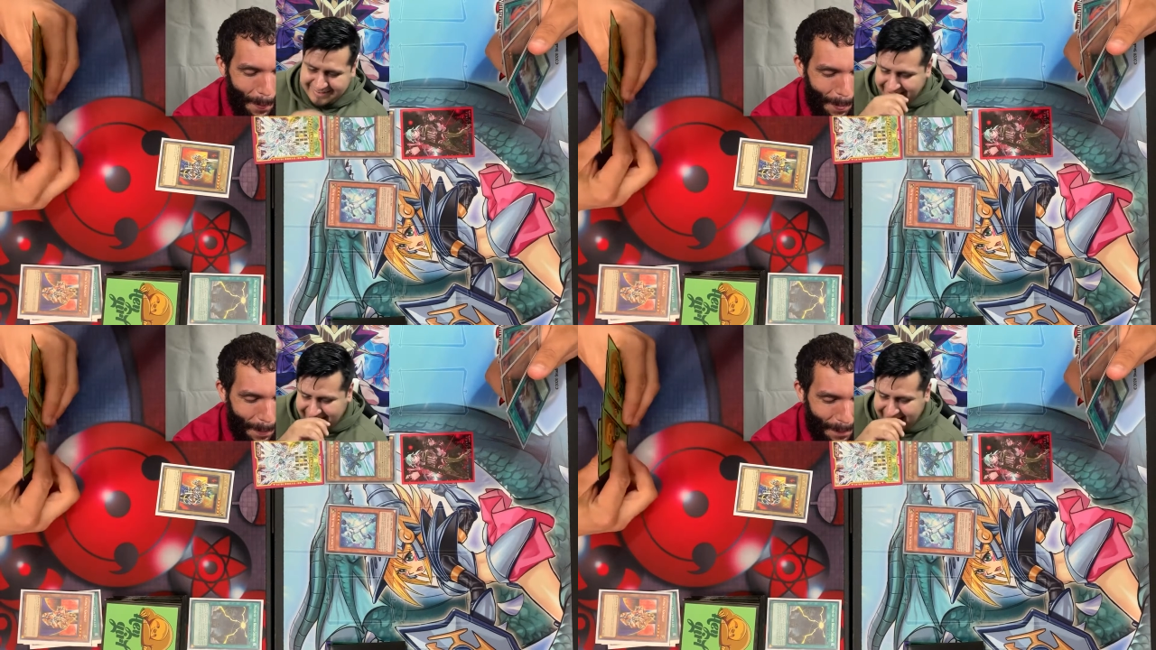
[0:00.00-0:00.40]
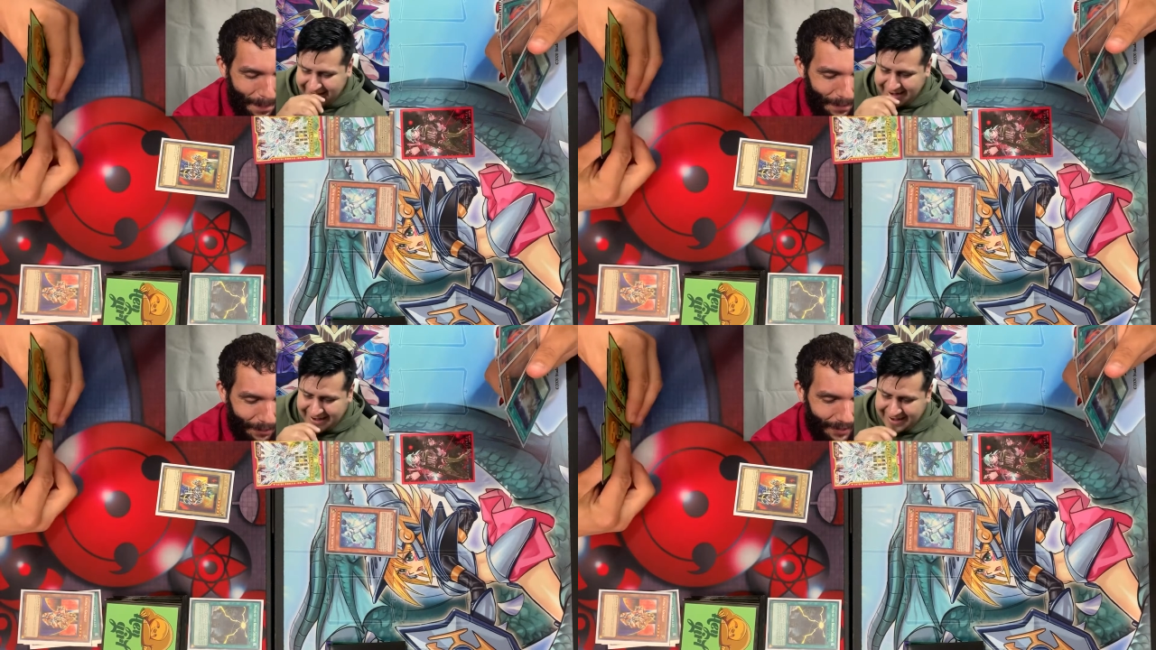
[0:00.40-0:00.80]
Speaker 1: all right.
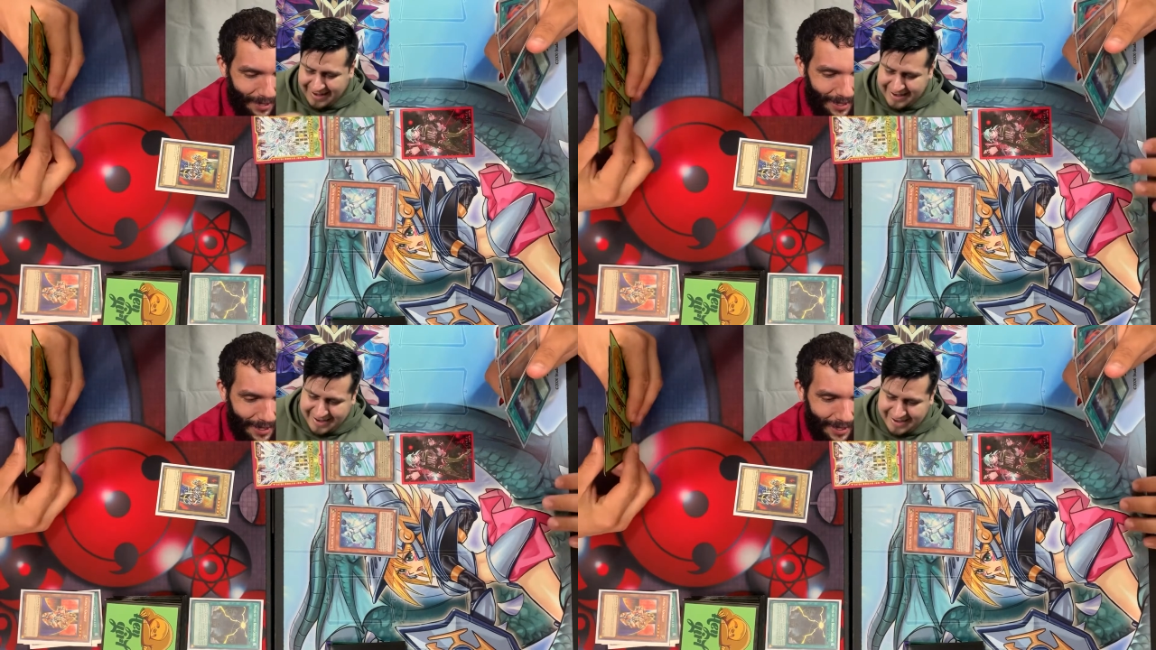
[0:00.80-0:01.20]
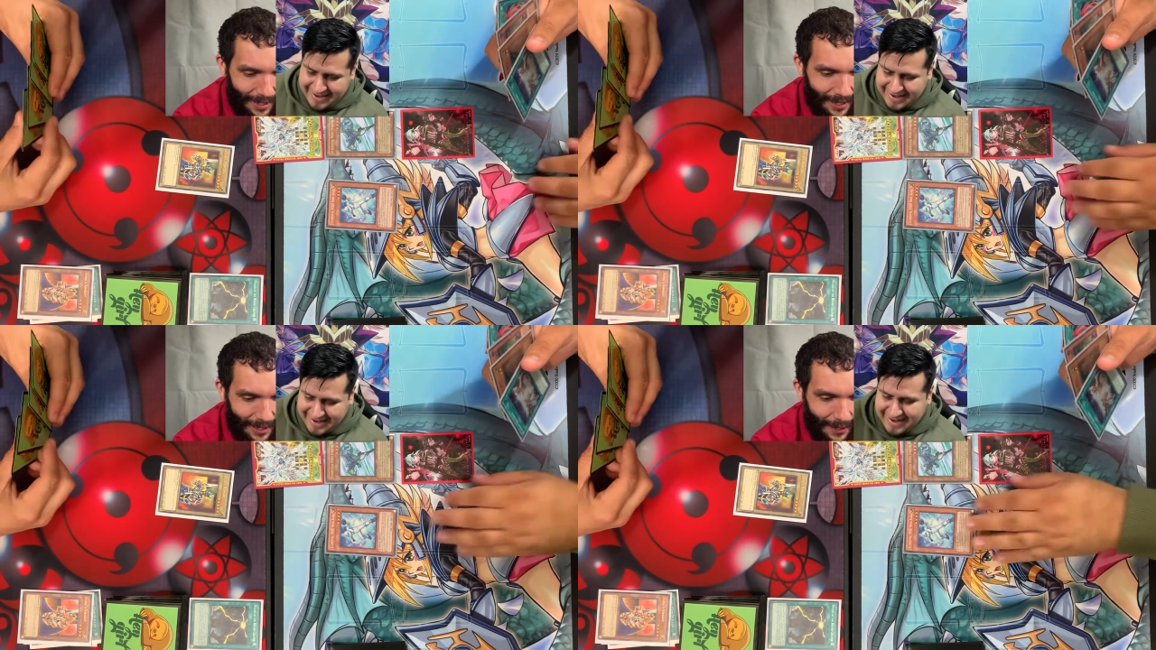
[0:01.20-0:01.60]

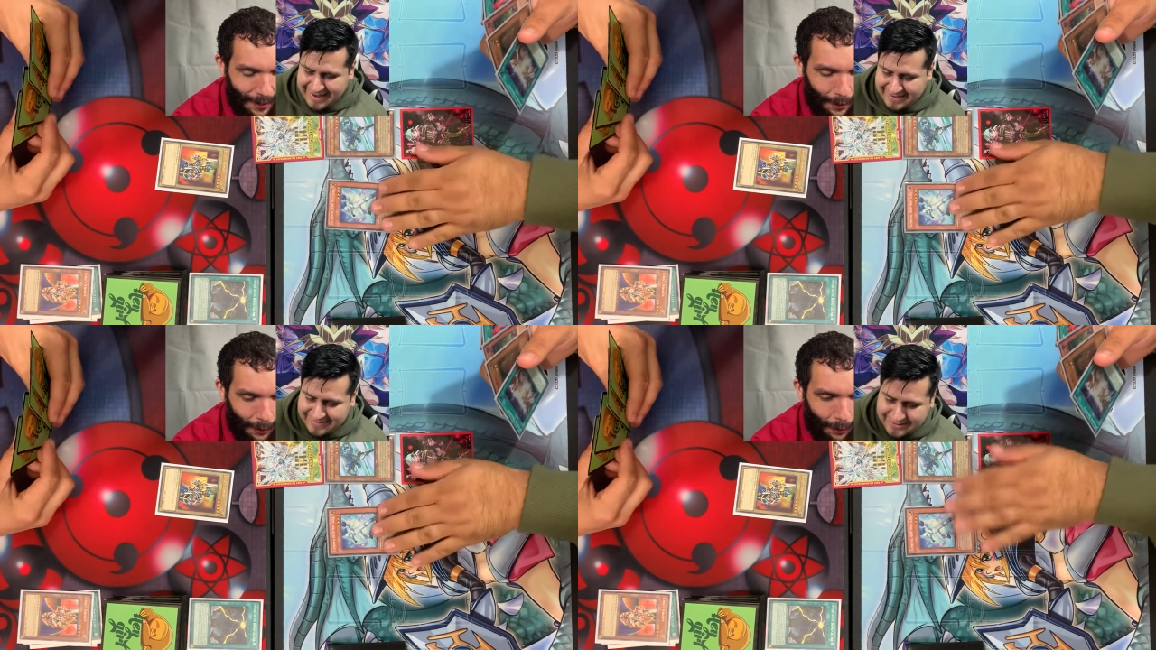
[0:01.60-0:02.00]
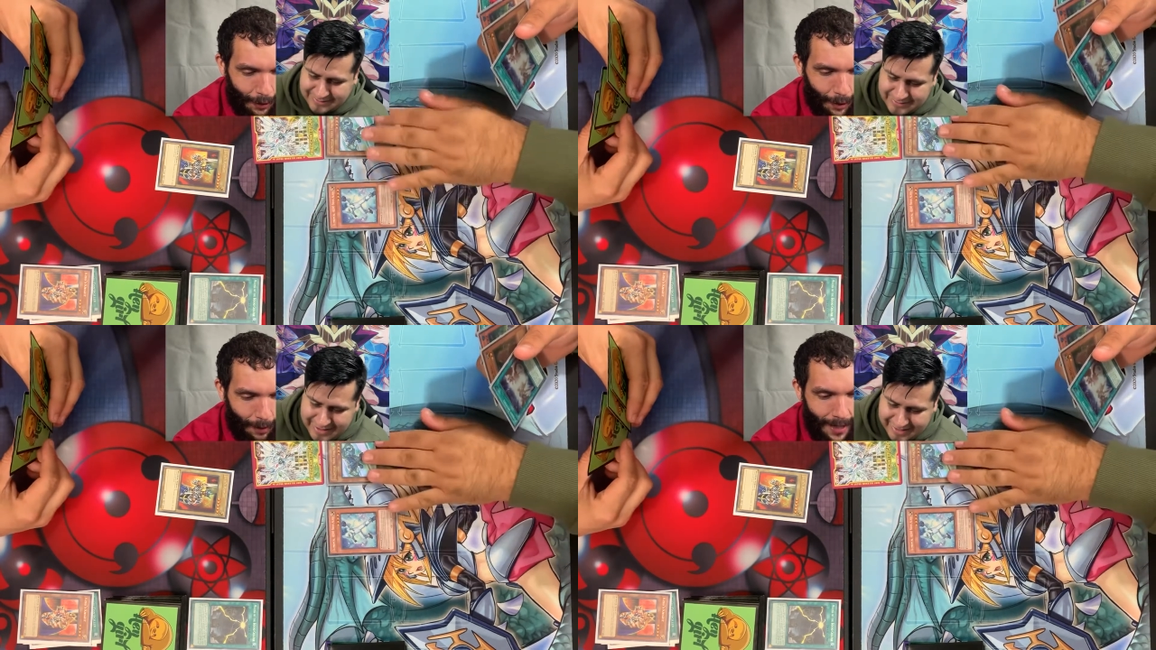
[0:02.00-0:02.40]
Uh, so
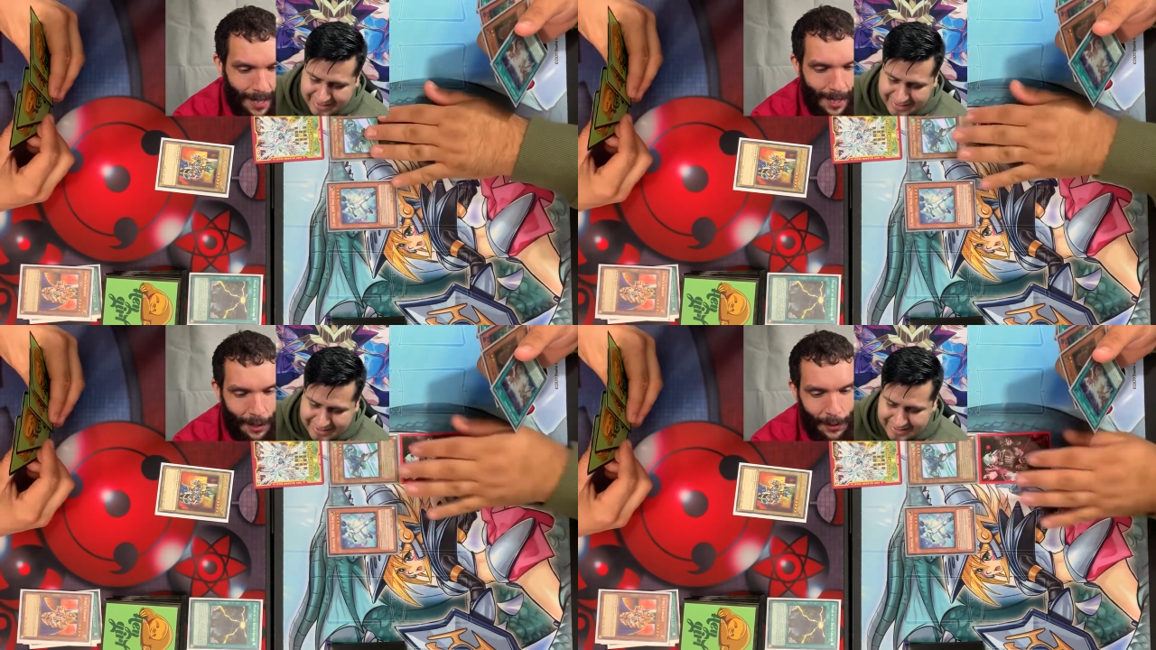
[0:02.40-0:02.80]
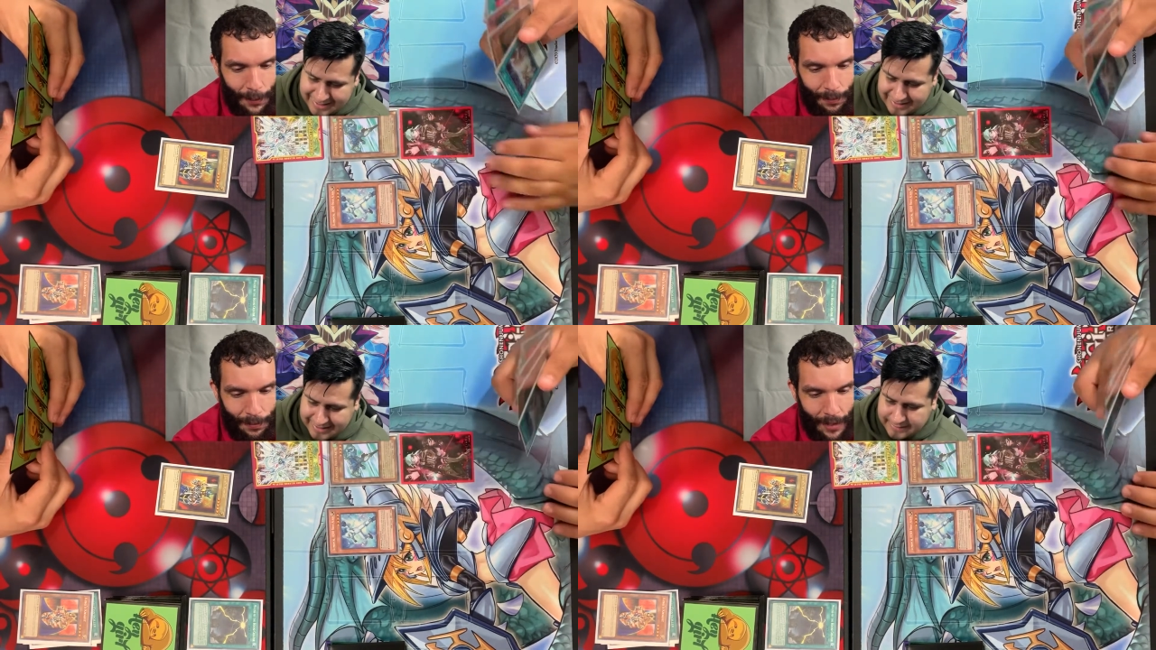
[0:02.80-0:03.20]
right now,
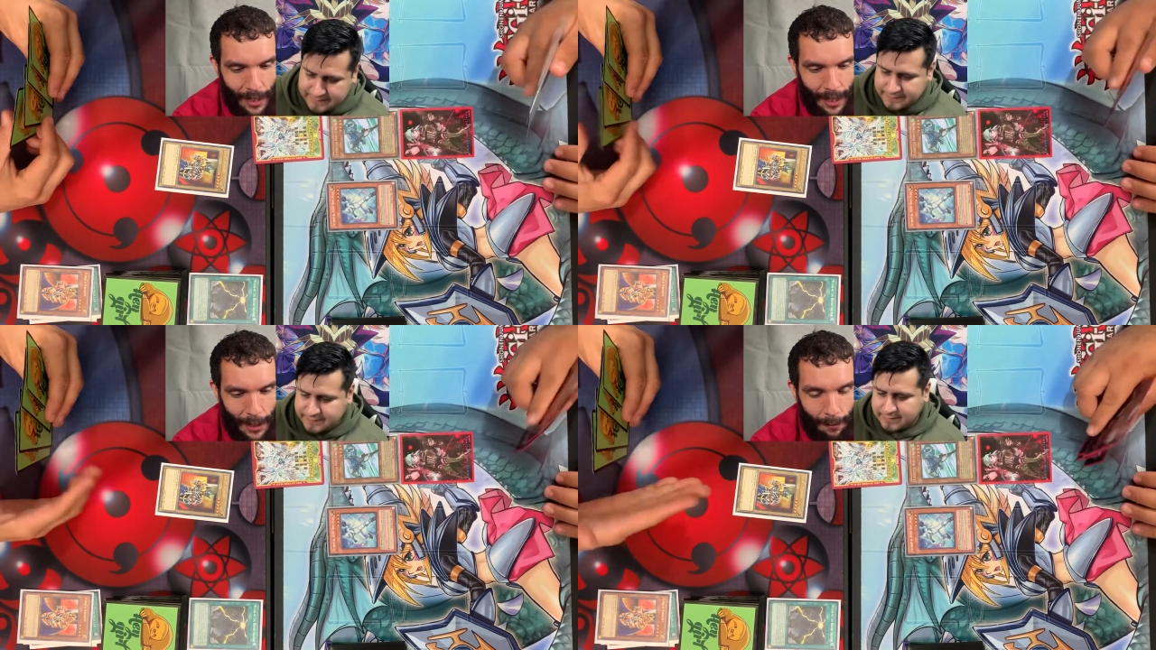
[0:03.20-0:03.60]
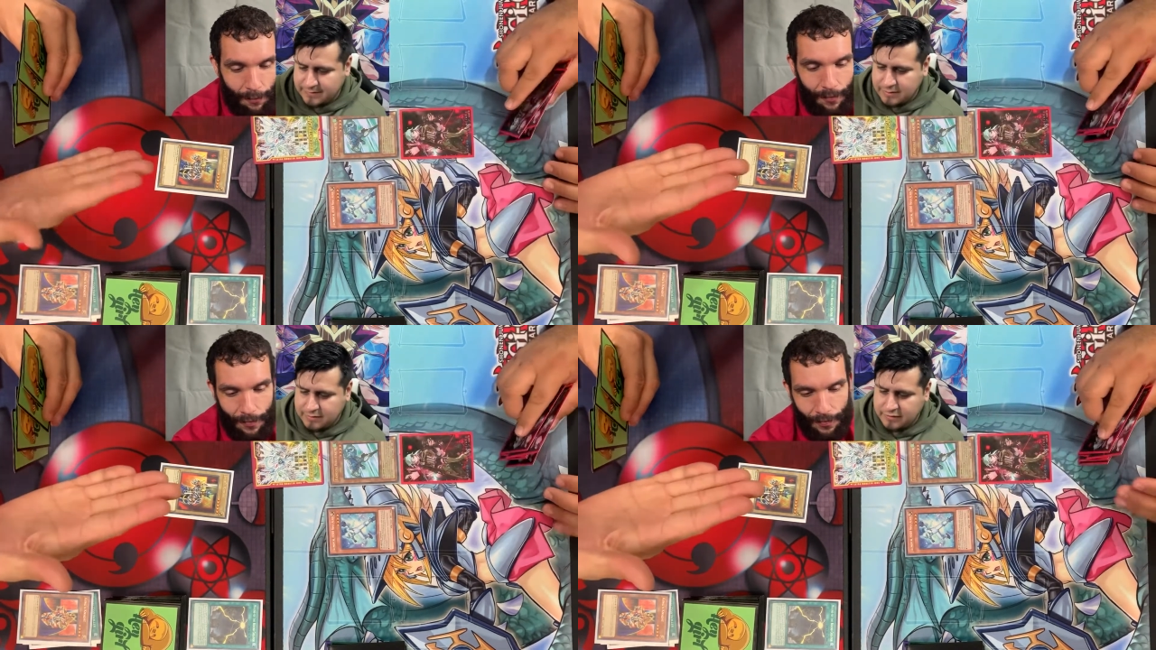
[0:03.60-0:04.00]
um,
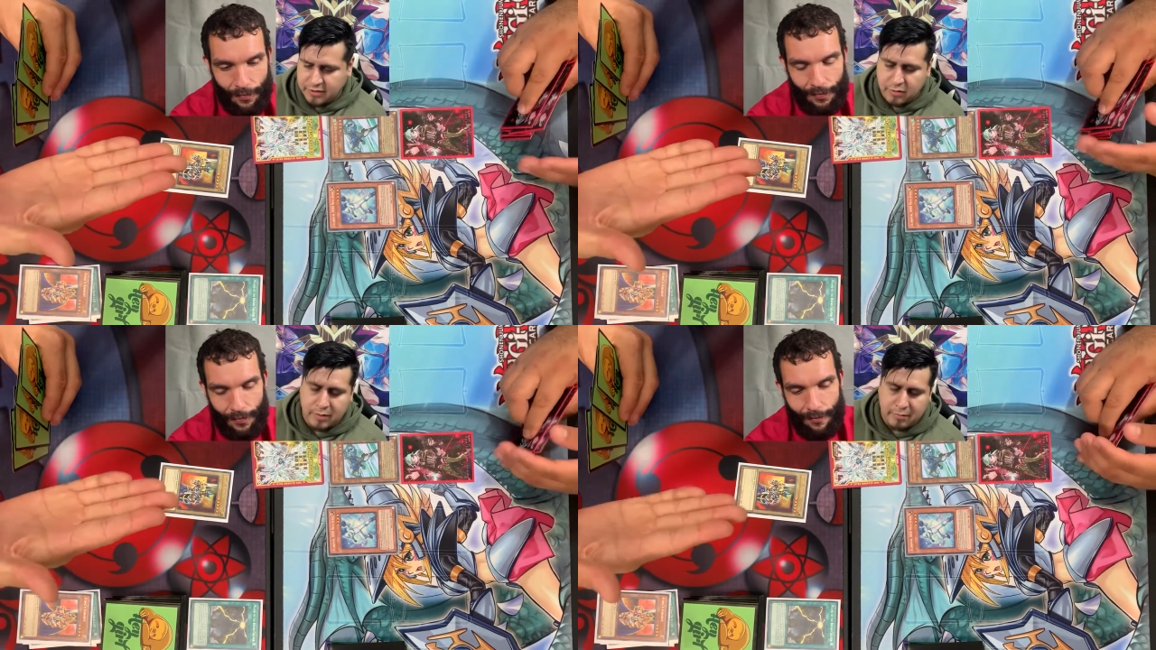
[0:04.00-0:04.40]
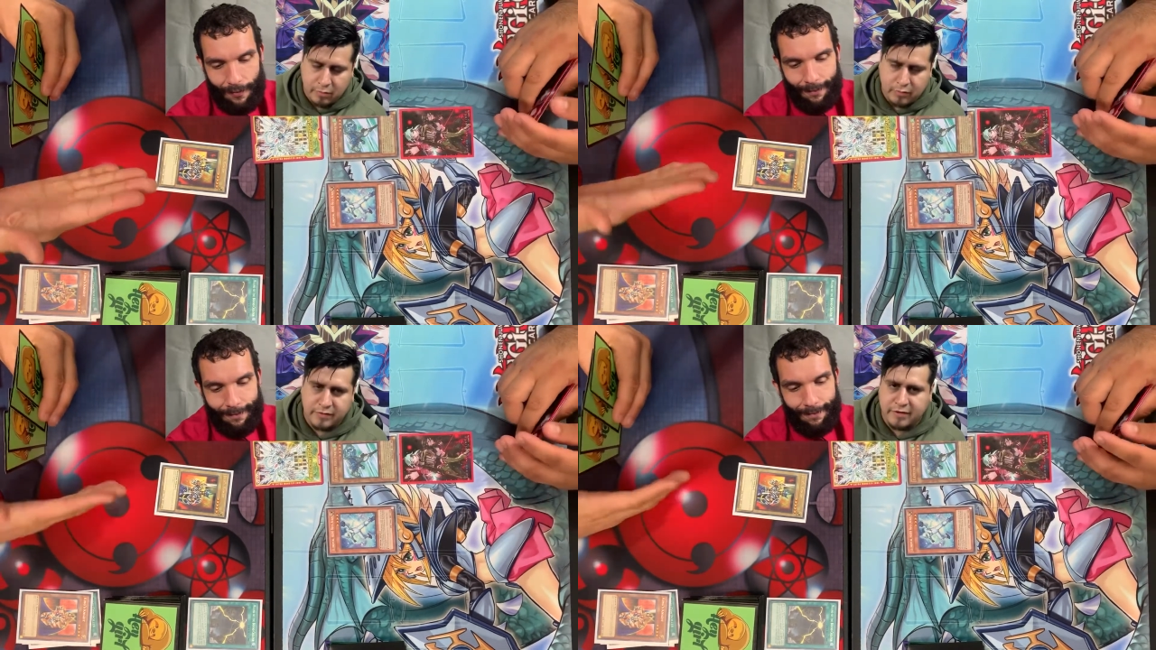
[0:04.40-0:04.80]
so you know what I'm going
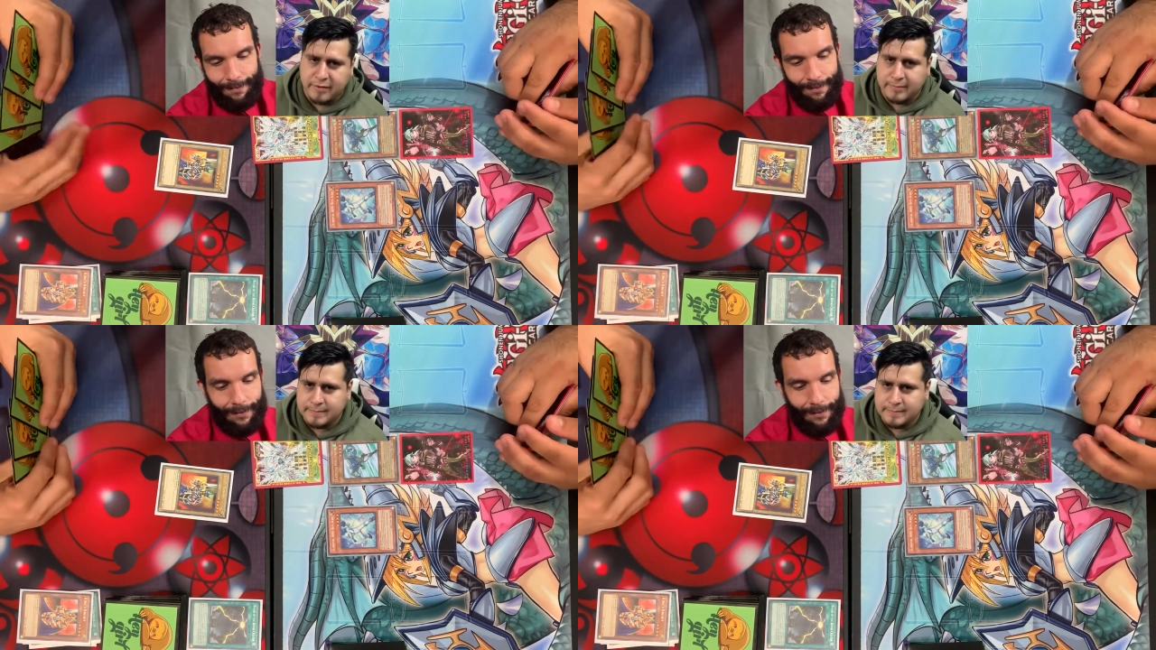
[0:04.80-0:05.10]
to do.